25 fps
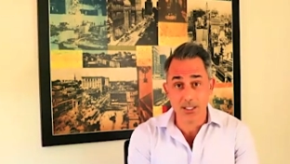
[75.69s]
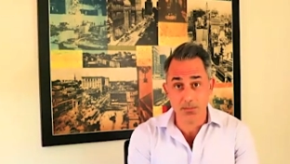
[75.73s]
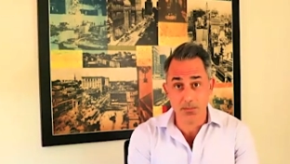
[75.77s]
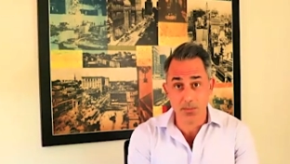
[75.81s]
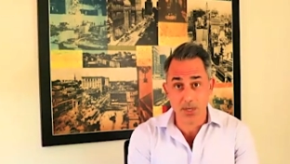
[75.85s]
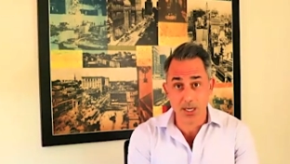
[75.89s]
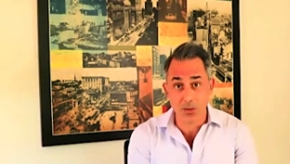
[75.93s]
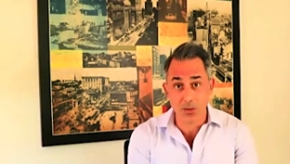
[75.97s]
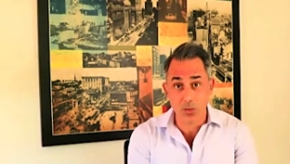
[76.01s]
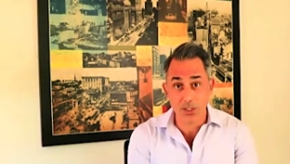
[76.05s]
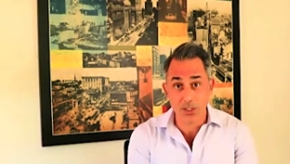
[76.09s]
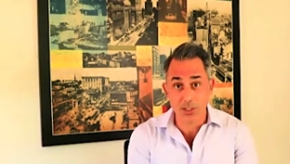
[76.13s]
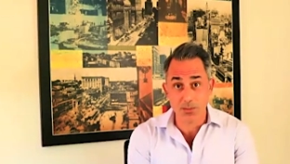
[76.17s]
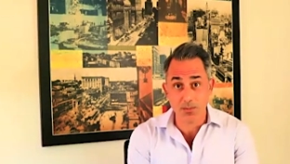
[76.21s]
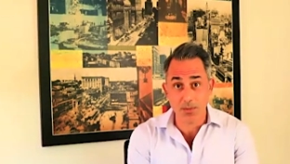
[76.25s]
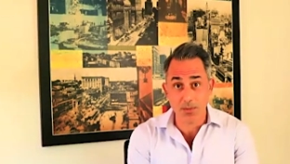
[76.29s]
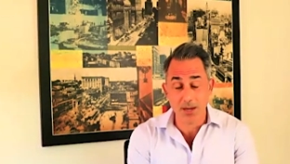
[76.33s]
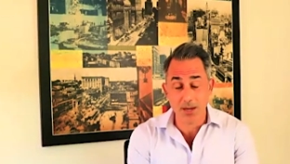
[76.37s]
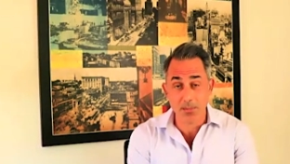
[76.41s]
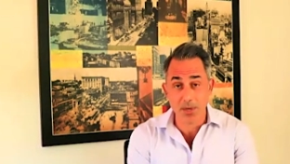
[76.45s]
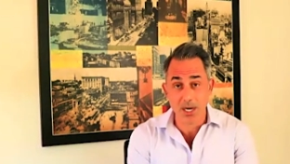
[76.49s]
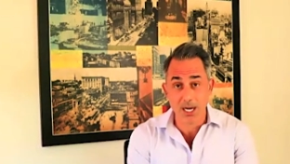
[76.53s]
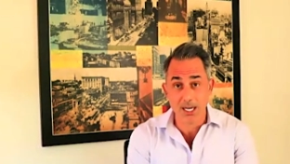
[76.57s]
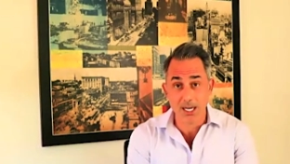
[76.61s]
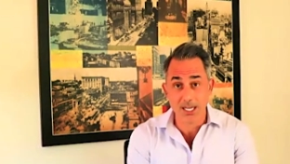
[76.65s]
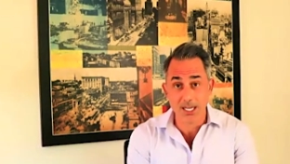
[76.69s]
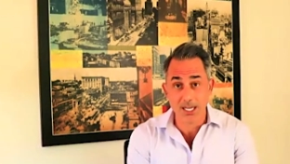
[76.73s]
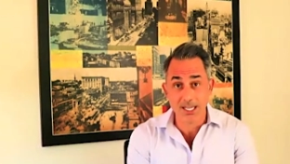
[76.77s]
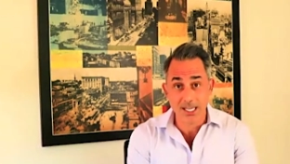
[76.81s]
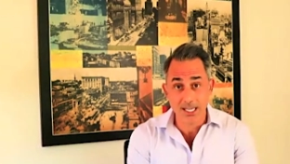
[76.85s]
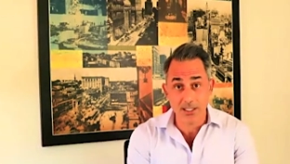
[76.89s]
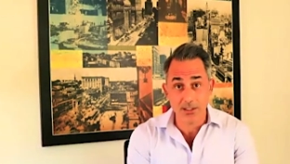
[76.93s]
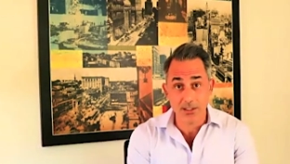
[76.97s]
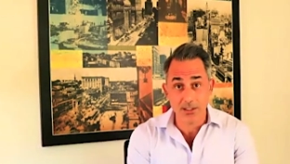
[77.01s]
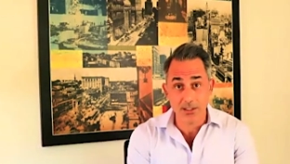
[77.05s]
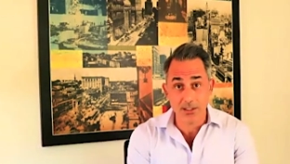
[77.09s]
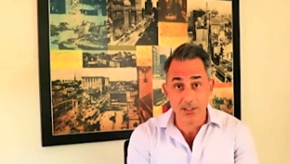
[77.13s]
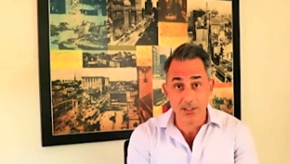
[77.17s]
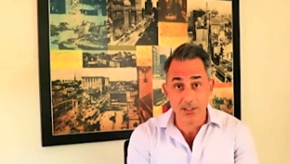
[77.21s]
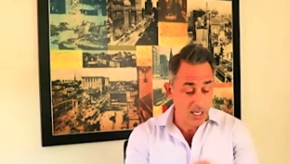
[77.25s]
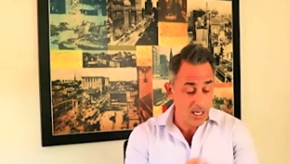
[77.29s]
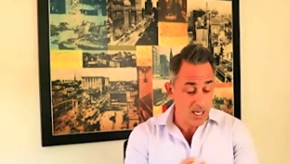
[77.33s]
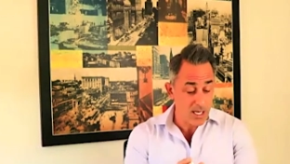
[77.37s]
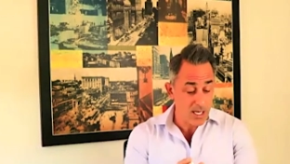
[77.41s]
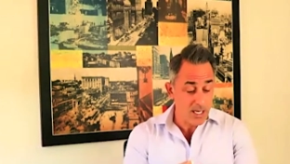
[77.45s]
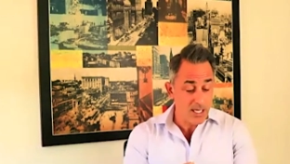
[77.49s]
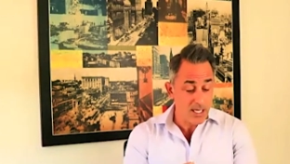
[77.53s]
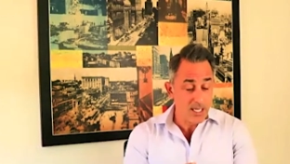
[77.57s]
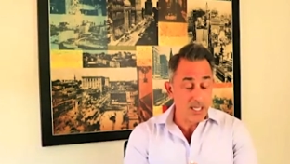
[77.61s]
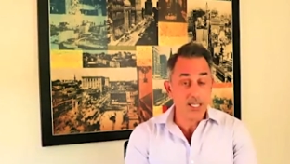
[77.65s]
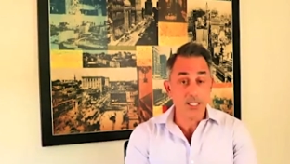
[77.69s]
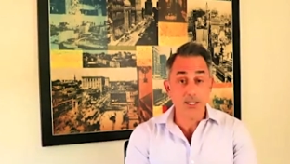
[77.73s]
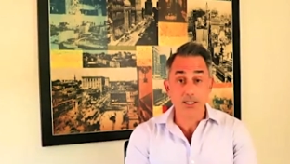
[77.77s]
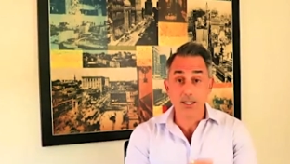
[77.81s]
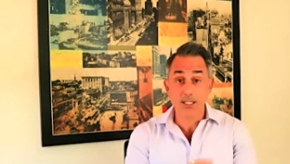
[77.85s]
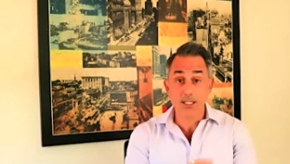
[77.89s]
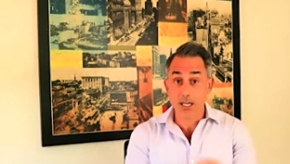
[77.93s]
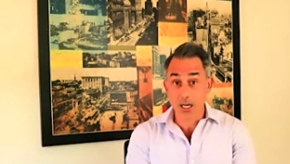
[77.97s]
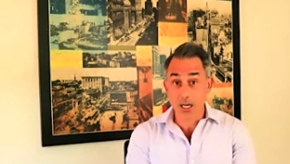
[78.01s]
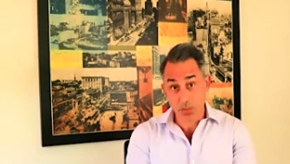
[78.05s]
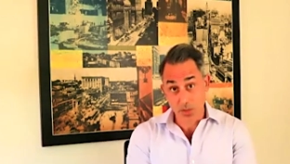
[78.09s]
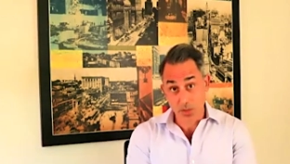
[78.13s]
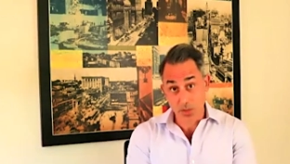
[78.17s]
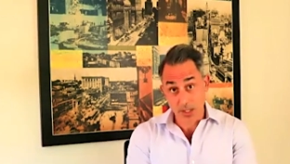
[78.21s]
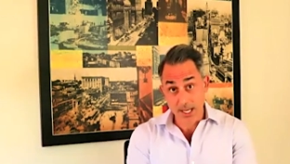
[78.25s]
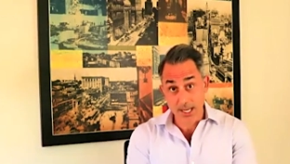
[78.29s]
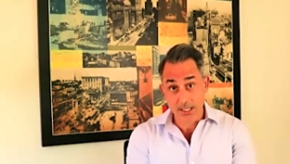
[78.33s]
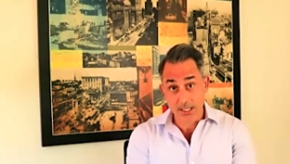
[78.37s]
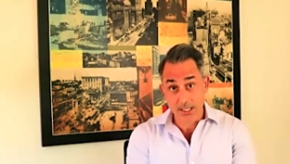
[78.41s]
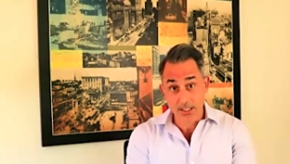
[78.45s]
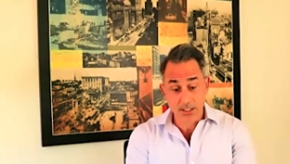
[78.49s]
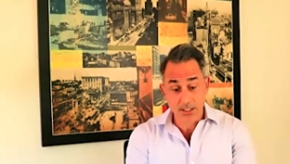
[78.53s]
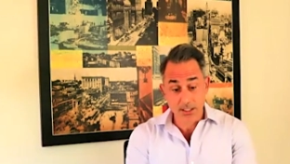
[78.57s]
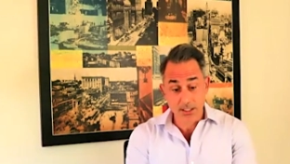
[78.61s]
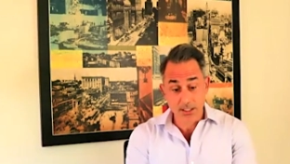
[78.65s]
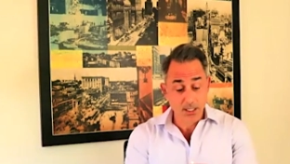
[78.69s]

by which my body heals is complex,